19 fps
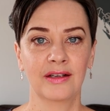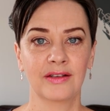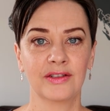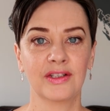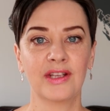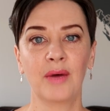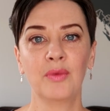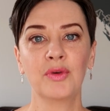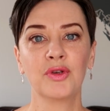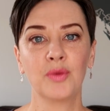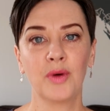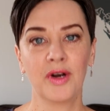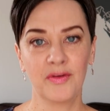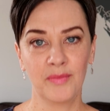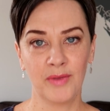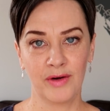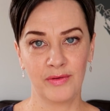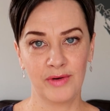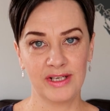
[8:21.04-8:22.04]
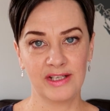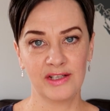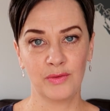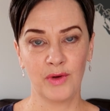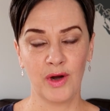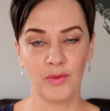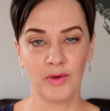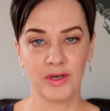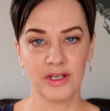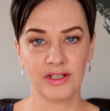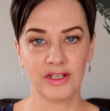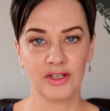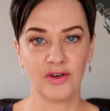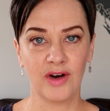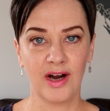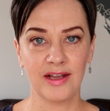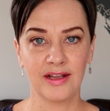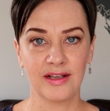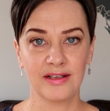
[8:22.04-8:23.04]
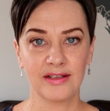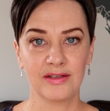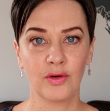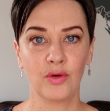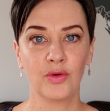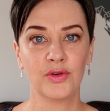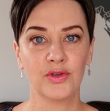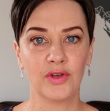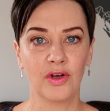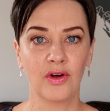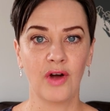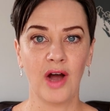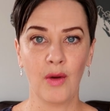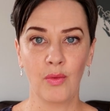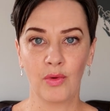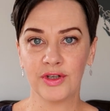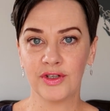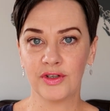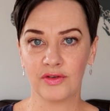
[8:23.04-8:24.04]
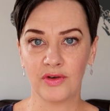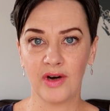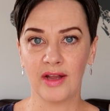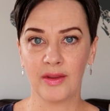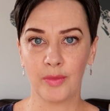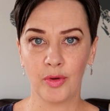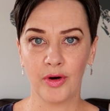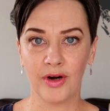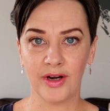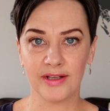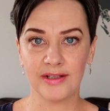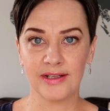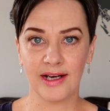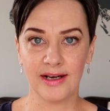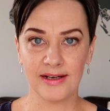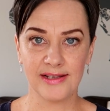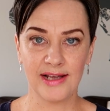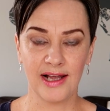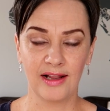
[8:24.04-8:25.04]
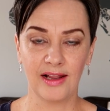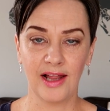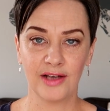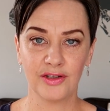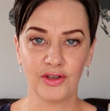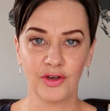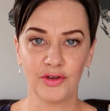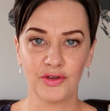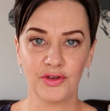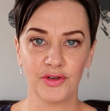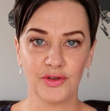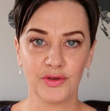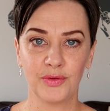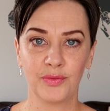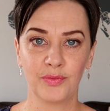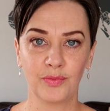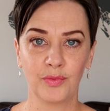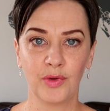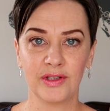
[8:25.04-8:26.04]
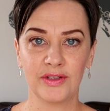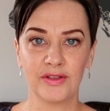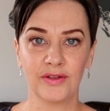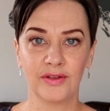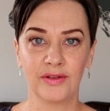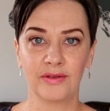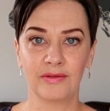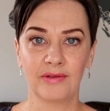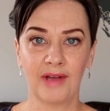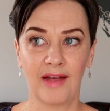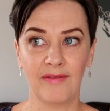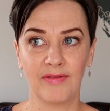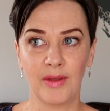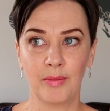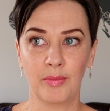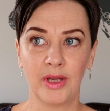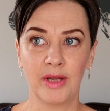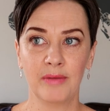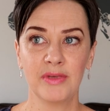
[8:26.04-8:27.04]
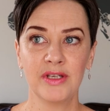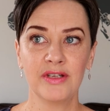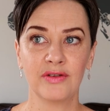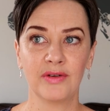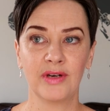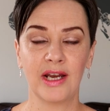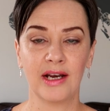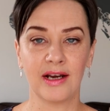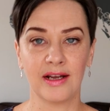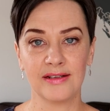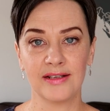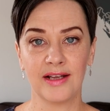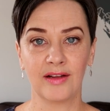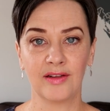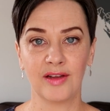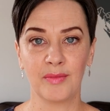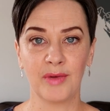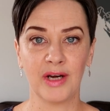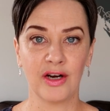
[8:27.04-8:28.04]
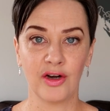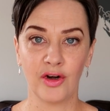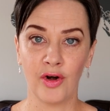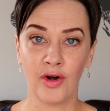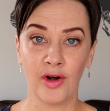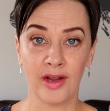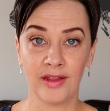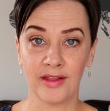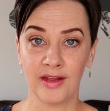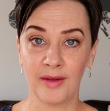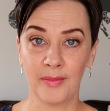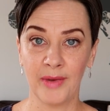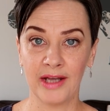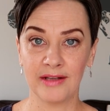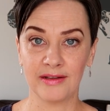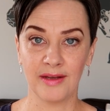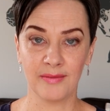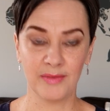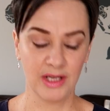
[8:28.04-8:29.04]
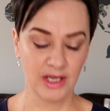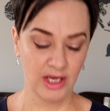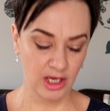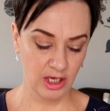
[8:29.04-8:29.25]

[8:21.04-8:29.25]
So that was one of my reasons why I wanted to try this. Also, I want to try the products that I sell. I don't just want to have them be a mystery and I sell them and I know nothing about them.